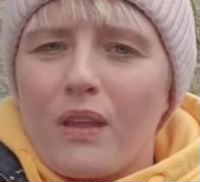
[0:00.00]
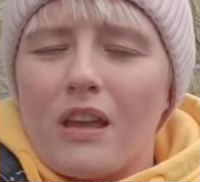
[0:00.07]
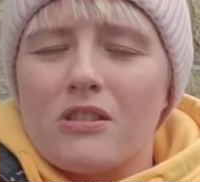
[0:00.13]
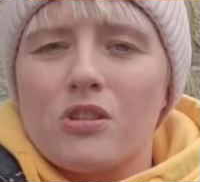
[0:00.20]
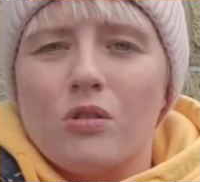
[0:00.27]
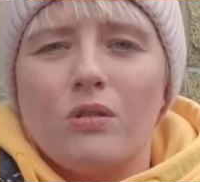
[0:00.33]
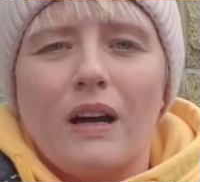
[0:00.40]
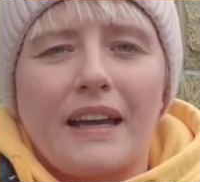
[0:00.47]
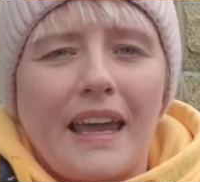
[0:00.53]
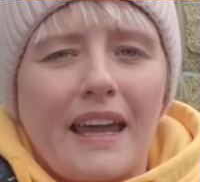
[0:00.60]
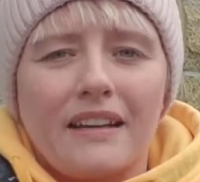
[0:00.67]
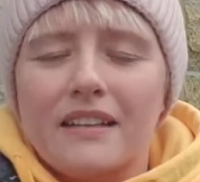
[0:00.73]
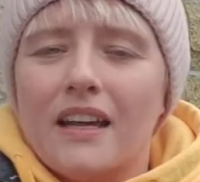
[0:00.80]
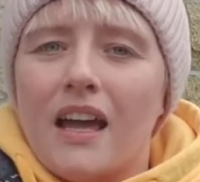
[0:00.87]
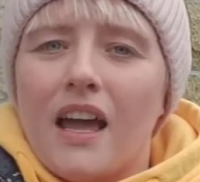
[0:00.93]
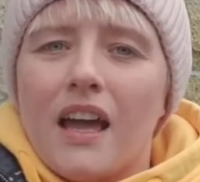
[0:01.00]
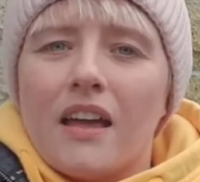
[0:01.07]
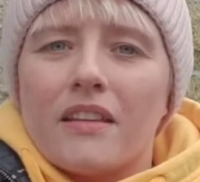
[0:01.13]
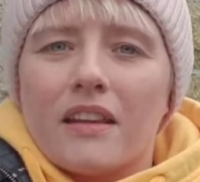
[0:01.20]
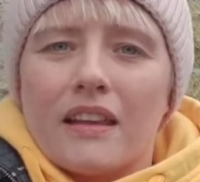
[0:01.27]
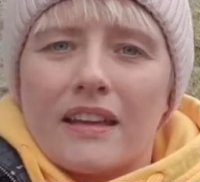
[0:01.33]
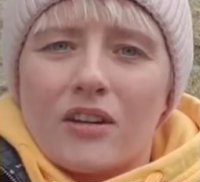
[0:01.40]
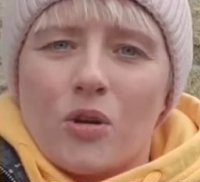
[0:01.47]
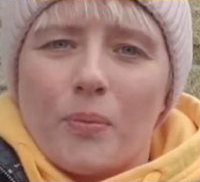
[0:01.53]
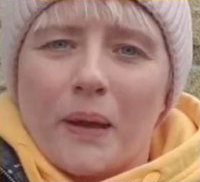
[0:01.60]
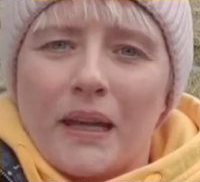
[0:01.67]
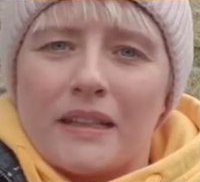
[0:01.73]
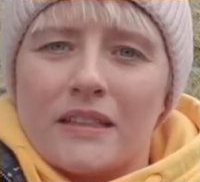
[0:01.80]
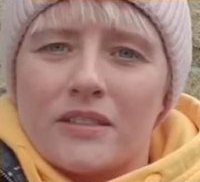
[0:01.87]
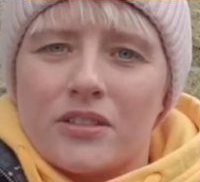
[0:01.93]
So again, the link will
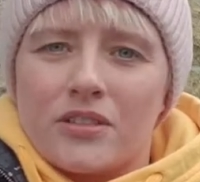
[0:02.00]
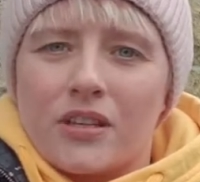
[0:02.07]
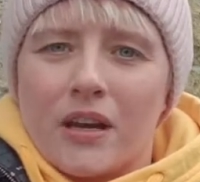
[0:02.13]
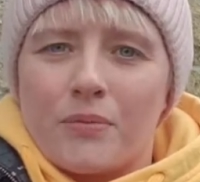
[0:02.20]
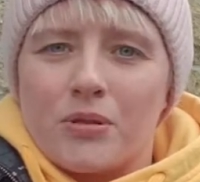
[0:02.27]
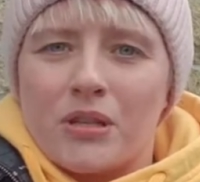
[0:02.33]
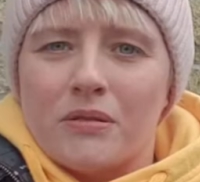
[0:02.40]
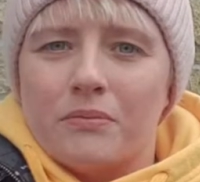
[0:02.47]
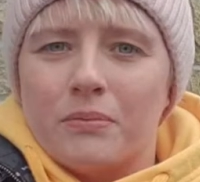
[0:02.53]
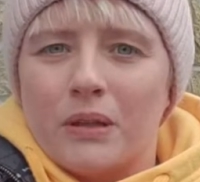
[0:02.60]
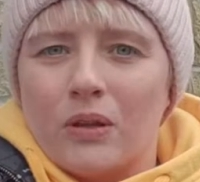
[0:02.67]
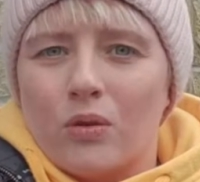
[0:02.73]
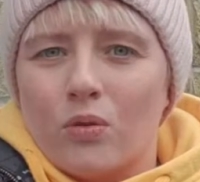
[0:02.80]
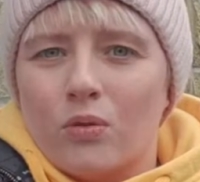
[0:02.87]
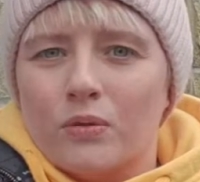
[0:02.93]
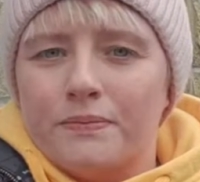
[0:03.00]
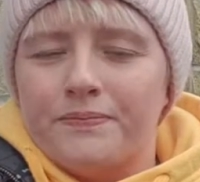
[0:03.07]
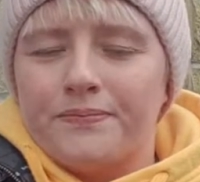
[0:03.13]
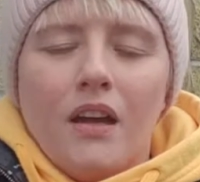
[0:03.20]
be in the description below.